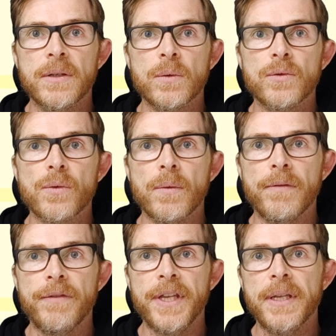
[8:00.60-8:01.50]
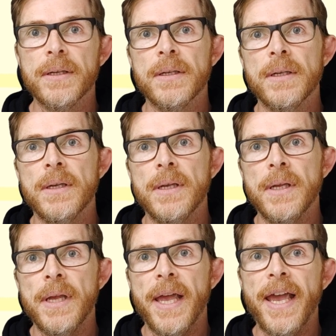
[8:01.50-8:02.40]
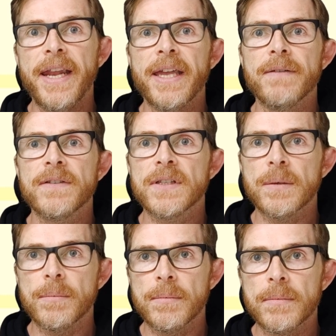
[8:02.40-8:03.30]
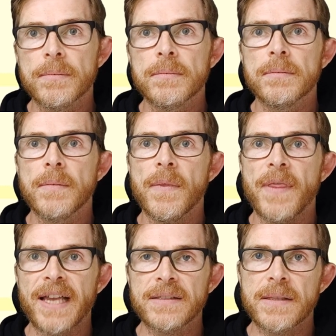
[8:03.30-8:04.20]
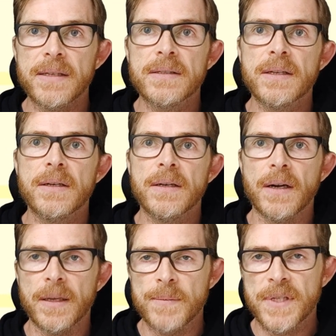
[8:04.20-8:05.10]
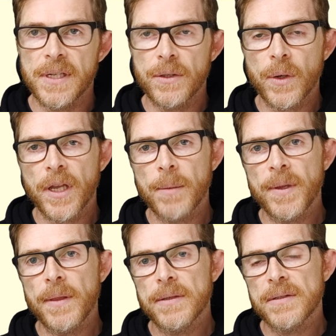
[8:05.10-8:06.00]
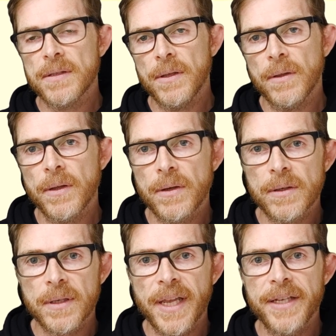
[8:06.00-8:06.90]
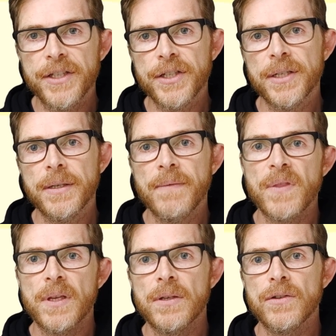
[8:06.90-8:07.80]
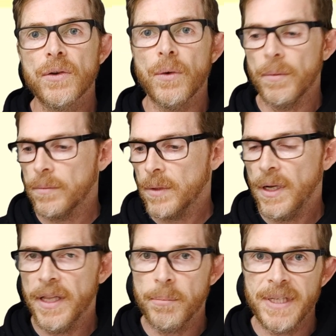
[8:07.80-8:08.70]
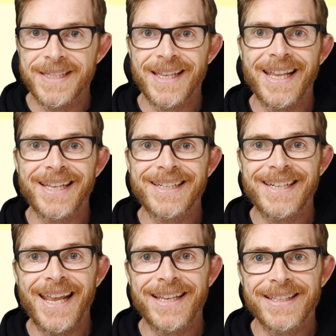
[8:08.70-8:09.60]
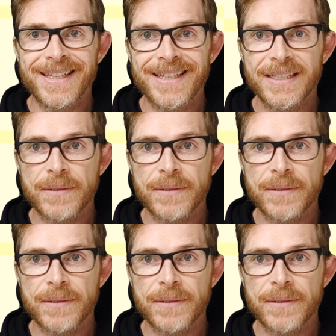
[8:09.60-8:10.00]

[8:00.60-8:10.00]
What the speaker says: CTRL+V. And I have some, that's the standard. I'm still talking about the standard edition. So let me select text.